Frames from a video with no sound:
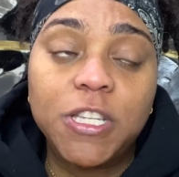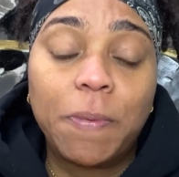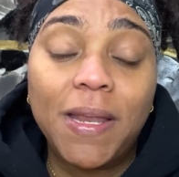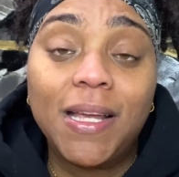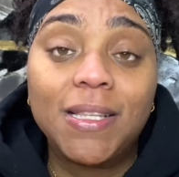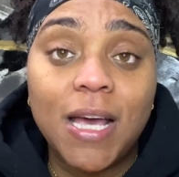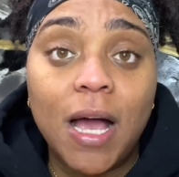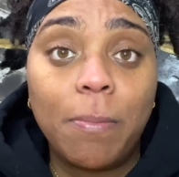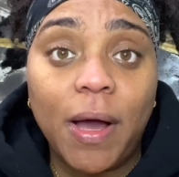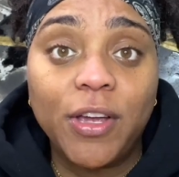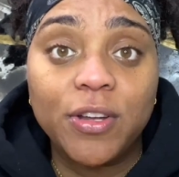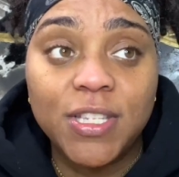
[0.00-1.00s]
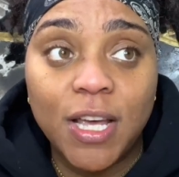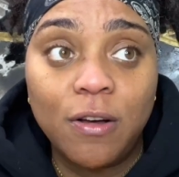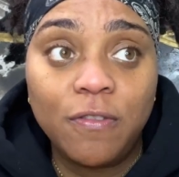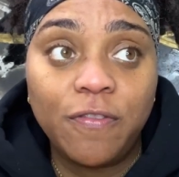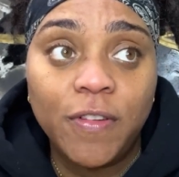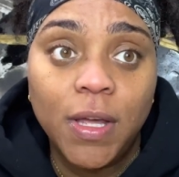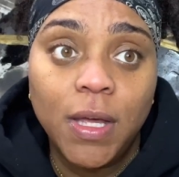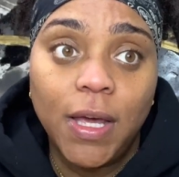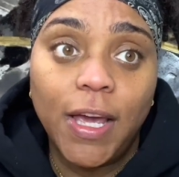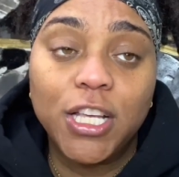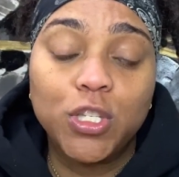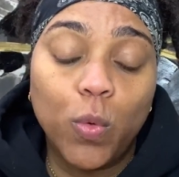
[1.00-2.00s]
spending time by yourself
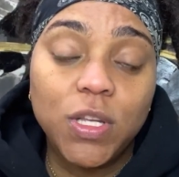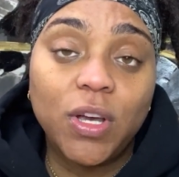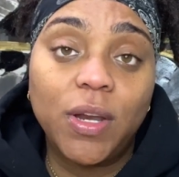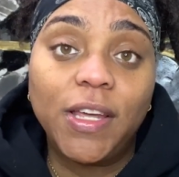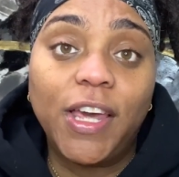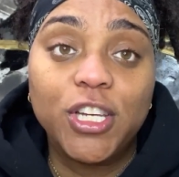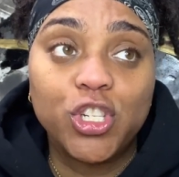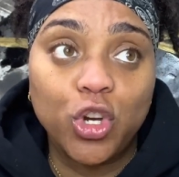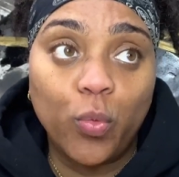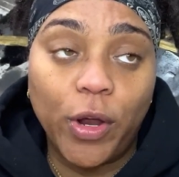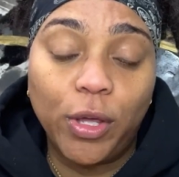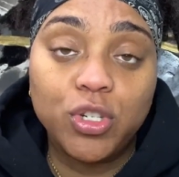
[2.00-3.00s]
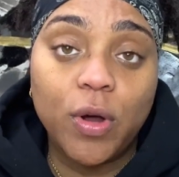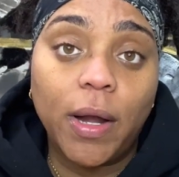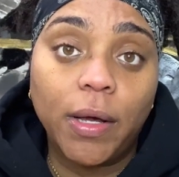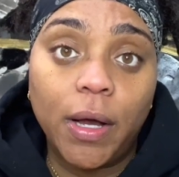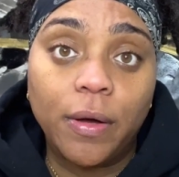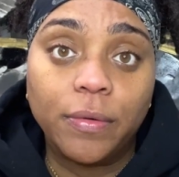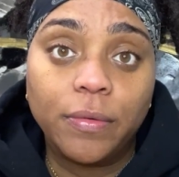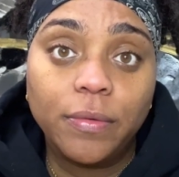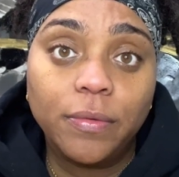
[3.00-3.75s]
is what's going to get you to where you're trying to go.